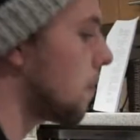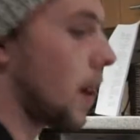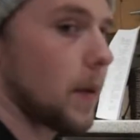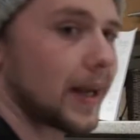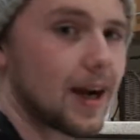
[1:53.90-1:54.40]
By
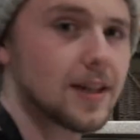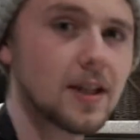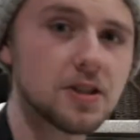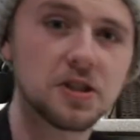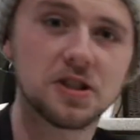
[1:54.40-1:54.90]
the way, guys,
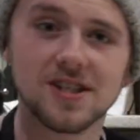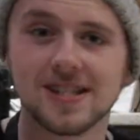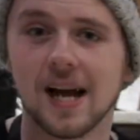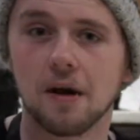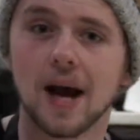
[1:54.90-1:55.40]
I should just
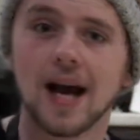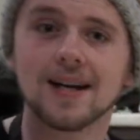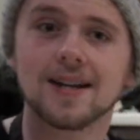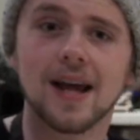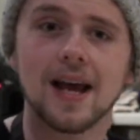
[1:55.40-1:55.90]
now add
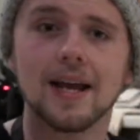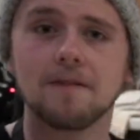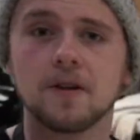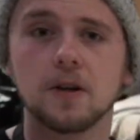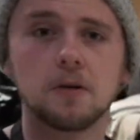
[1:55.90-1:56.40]
that
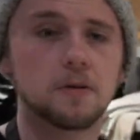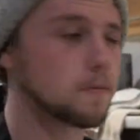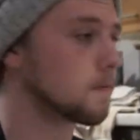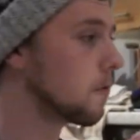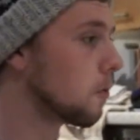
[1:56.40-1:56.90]
if you
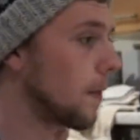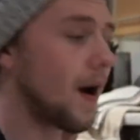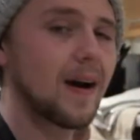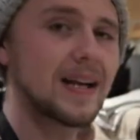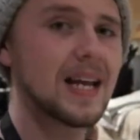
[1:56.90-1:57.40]
fall
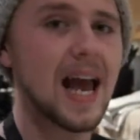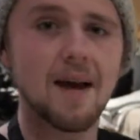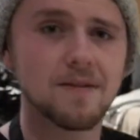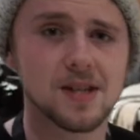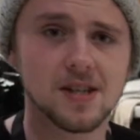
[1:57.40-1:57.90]
behind
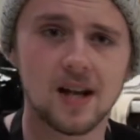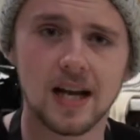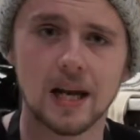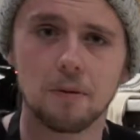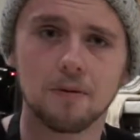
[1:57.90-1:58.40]
ever so
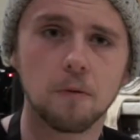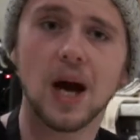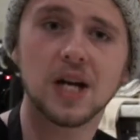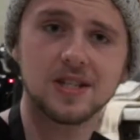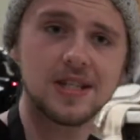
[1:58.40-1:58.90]
slightly with what
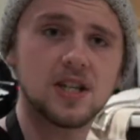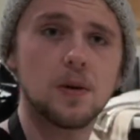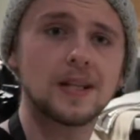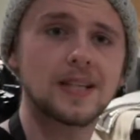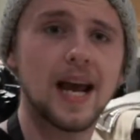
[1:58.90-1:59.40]
Ashley's
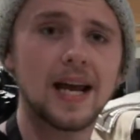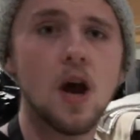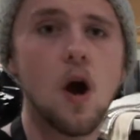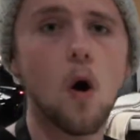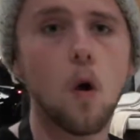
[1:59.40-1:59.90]
doing today,
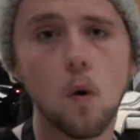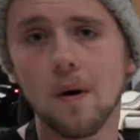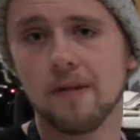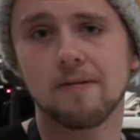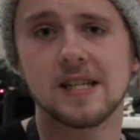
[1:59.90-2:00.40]
all
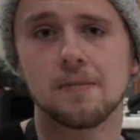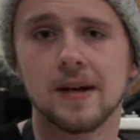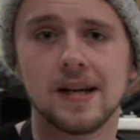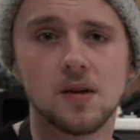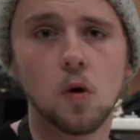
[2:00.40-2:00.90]
of the
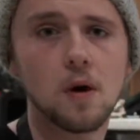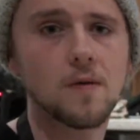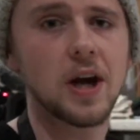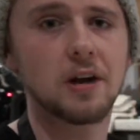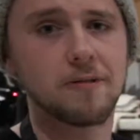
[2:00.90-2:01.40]
recipes, all of
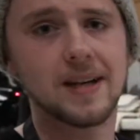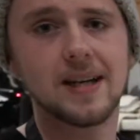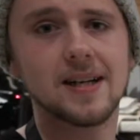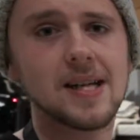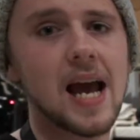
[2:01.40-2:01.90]
our
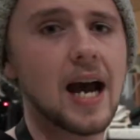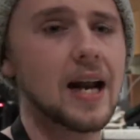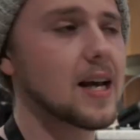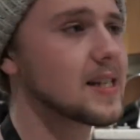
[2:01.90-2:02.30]
ingredients, and a